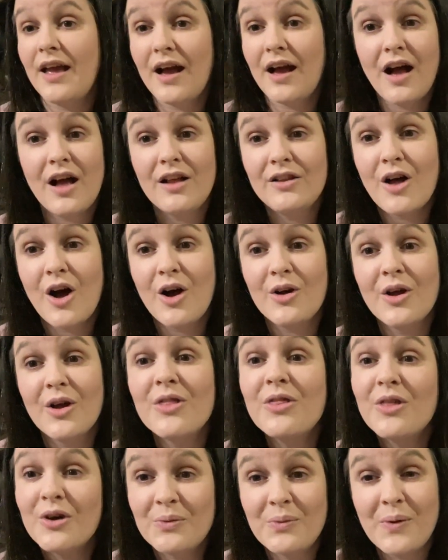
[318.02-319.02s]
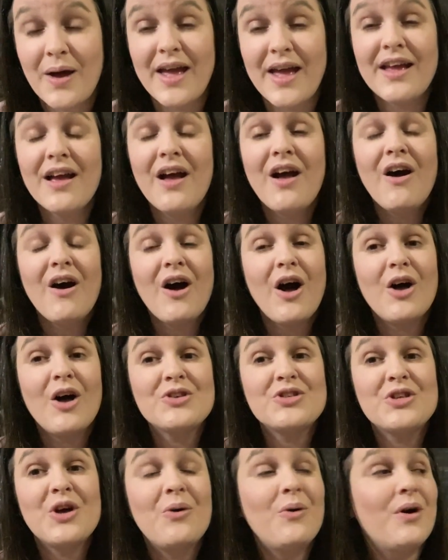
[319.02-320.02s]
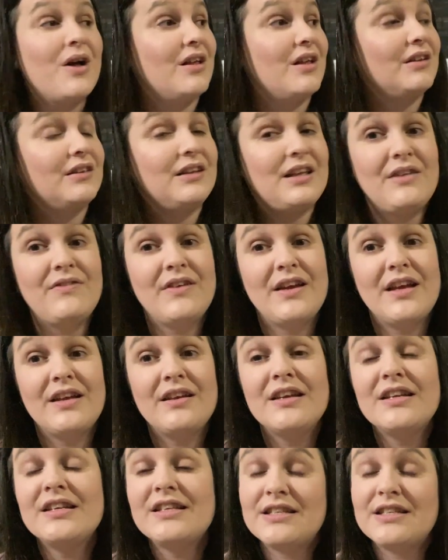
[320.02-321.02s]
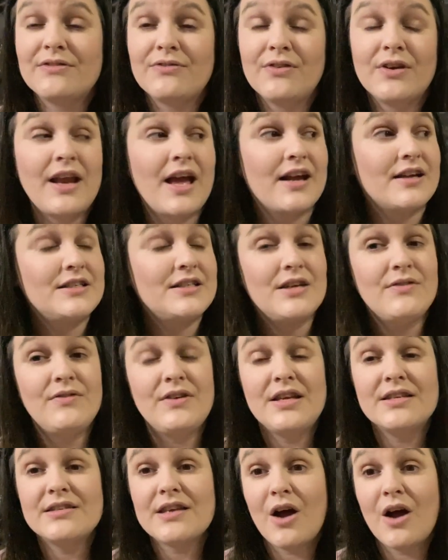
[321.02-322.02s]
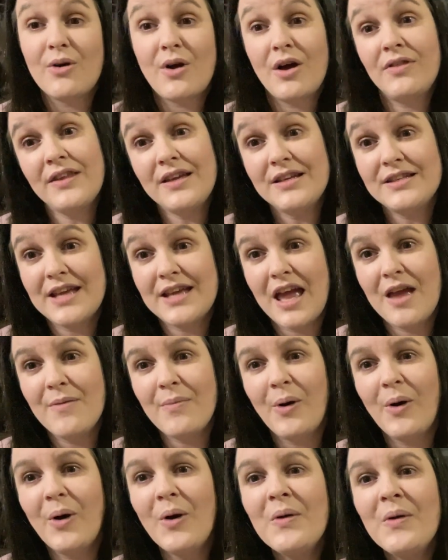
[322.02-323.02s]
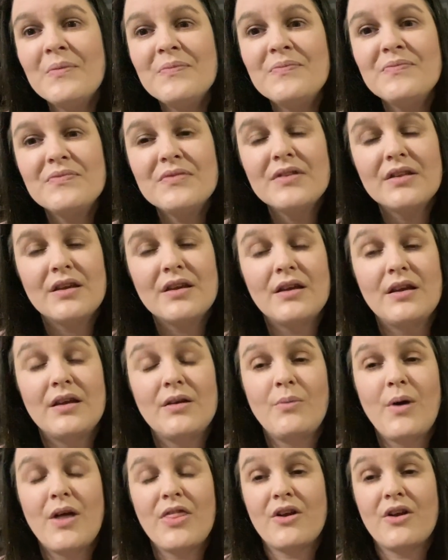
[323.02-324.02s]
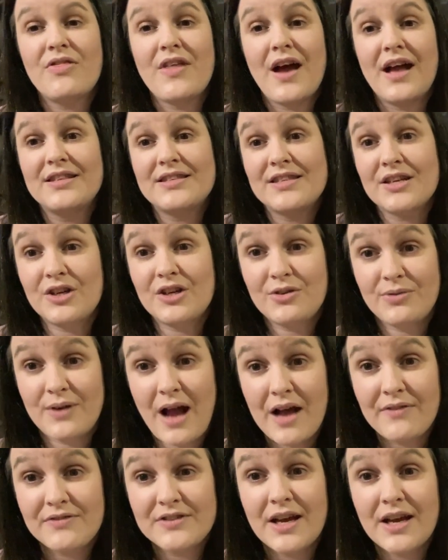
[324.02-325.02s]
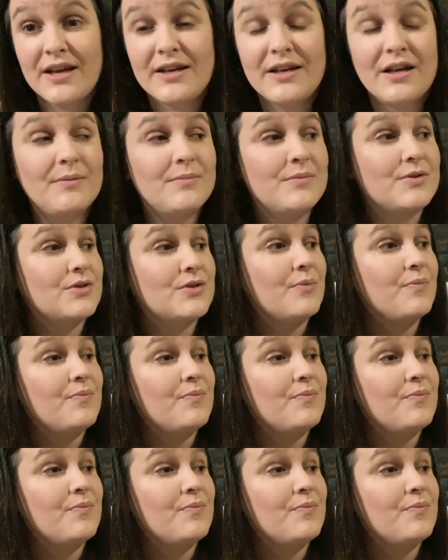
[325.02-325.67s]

along the way. Also, leaving different activities out on the table, whether that's craft items